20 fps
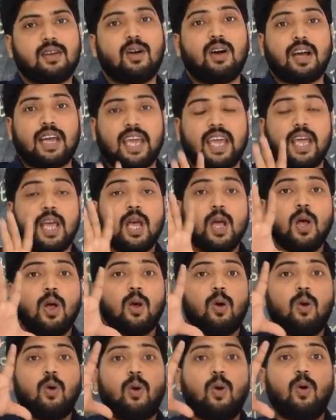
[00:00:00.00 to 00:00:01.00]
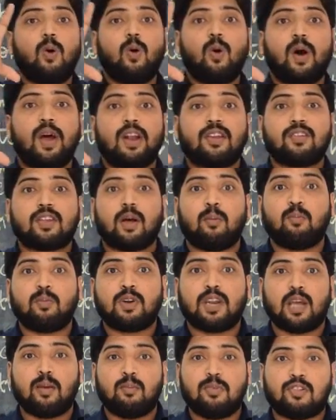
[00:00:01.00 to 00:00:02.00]
Okay. Oh, and
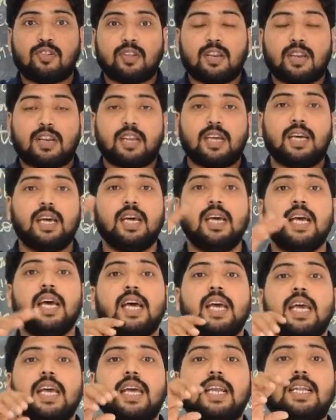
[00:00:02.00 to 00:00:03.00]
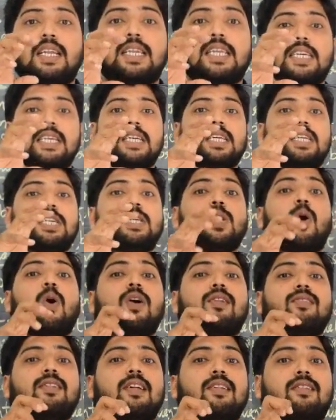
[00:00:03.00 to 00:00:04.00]
sometimes it
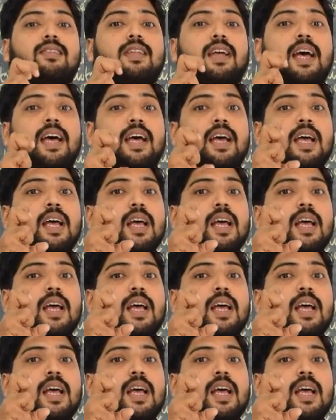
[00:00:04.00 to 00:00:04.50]
shows us the